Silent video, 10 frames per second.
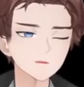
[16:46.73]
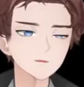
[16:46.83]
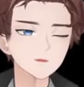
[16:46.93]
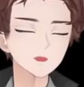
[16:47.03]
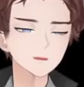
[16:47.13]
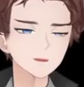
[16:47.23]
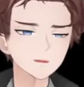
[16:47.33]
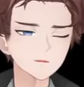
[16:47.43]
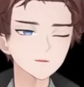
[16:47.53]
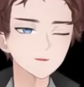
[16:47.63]
let me go ahead and
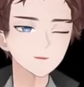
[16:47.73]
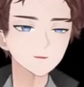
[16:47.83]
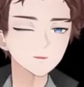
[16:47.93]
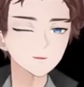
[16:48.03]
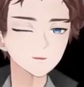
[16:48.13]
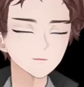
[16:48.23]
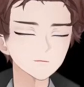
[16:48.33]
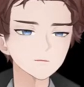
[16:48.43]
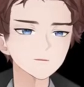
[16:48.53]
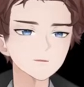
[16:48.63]

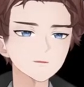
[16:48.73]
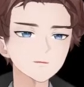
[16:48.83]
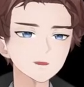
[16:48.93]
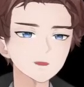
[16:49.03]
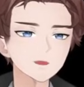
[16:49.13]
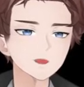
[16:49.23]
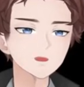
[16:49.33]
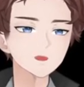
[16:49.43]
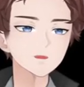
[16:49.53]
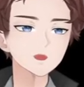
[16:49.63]
let me move
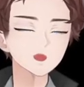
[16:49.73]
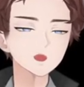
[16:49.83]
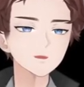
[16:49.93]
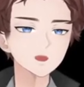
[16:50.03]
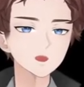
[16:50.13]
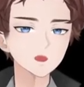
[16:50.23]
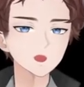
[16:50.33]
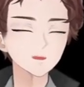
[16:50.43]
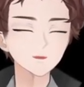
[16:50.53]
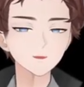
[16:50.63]
some stuff around
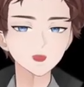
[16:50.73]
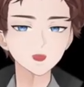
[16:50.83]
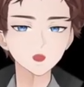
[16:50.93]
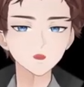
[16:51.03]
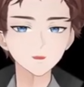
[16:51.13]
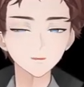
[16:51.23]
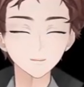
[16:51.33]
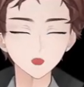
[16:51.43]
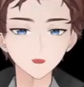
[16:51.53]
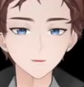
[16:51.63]
because I'm,
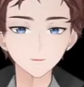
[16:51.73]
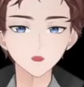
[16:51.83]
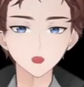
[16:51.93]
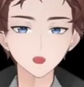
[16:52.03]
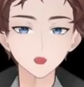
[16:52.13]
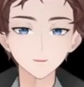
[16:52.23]
a, you know,